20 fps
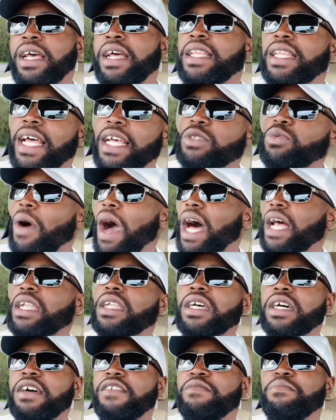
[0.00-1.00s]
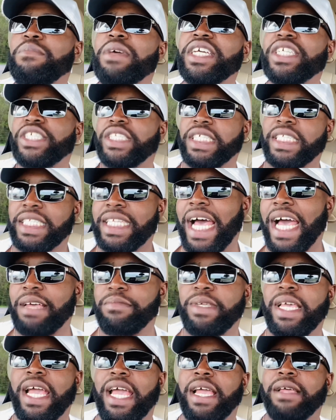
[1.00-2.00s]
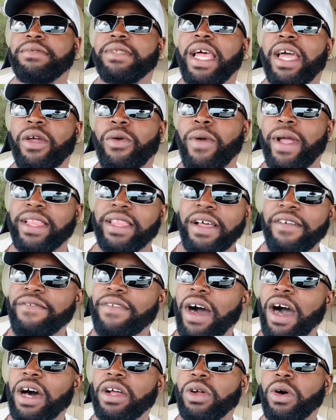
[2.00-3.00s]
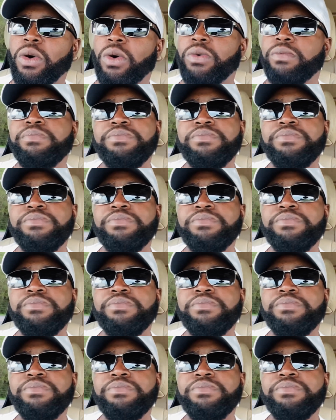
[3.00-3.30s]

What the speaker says: That's why I love mission type games like Grand Theft Auto